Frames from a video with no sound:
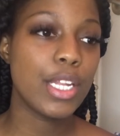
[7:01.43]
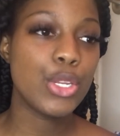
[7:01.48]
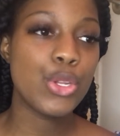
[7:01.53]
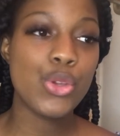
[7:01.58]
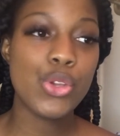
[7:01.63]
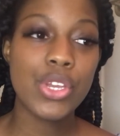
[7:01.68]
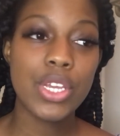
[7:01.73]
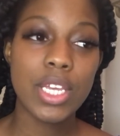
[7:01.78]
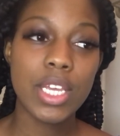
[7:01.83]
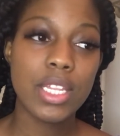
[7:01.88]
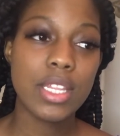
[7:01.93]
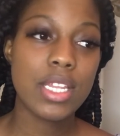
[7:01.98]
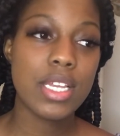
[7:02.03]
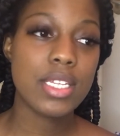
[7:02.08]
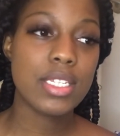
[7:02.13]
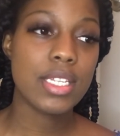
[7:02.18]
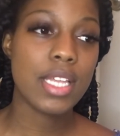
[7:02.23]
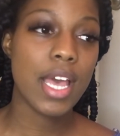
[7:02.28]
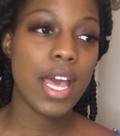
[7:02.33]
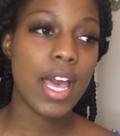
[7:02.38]
you can get
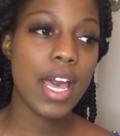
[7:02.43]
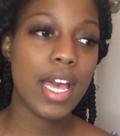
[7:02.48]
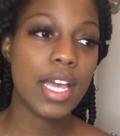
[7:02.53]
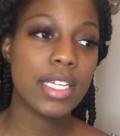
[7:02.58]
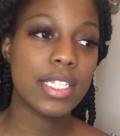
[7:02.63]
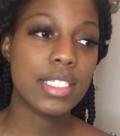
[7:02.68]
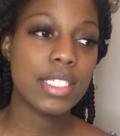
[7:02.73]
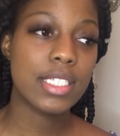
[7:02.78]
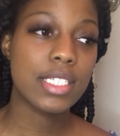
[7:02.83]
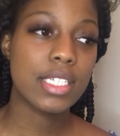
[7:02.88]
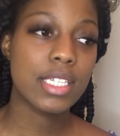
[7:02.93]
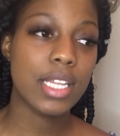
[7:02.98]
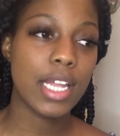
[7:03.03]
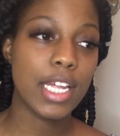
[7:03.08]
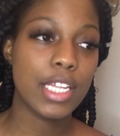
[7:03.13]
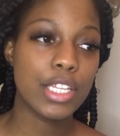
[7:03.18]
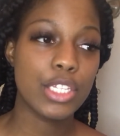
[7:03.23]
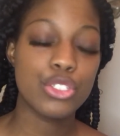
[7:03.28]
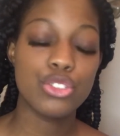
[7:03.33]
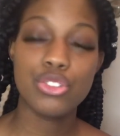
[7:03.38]
this at
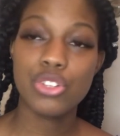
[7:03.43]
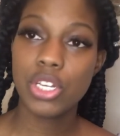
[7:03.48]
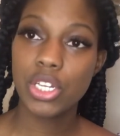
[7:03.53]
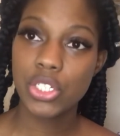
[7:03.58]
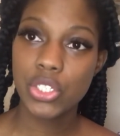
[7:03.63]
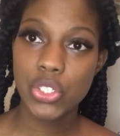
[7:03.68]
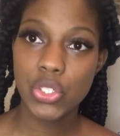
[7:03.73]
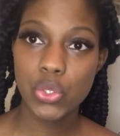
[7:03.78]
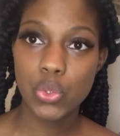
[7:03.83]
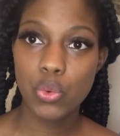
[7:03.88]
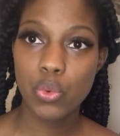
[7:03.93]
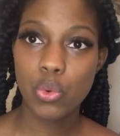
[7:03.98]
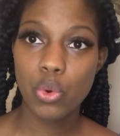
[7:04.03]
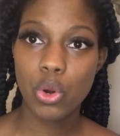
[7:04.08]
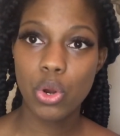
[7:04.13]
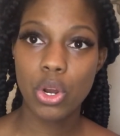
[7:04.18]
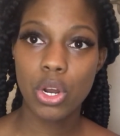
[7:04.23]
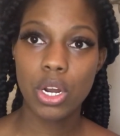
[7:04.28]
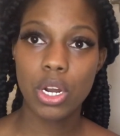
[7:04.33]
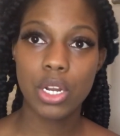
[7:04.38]
like the
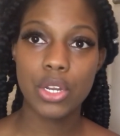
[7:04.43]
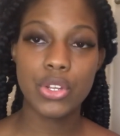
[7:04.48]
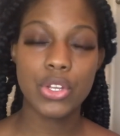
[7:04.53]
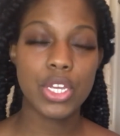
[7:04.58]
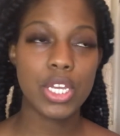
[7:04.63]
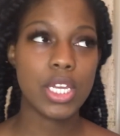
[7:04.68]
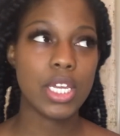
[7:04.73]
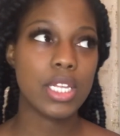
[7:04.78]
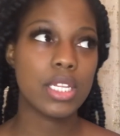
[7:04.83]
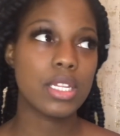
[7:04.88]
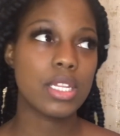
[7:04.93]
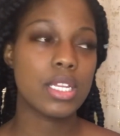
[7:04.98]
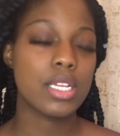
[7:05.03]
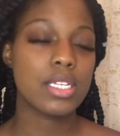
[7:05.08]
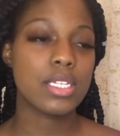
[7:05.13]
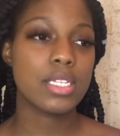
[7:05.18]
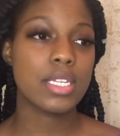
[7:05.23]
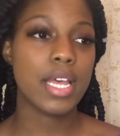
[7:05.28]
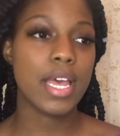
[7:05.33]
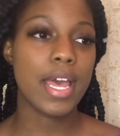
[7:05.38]
drugstore, you can get
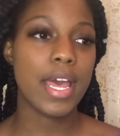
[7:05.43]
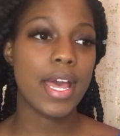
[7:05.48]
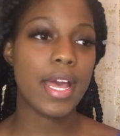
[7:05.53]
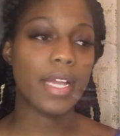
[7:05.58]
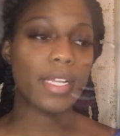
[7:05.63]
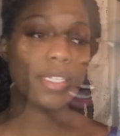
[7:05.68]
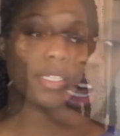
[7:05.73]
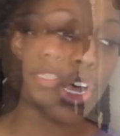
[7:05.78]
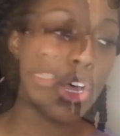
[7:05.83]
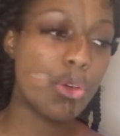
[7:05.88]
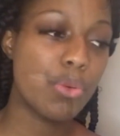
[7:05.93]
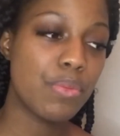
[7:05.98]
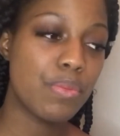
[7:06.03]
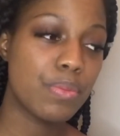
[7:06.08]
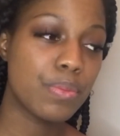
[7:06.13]
this at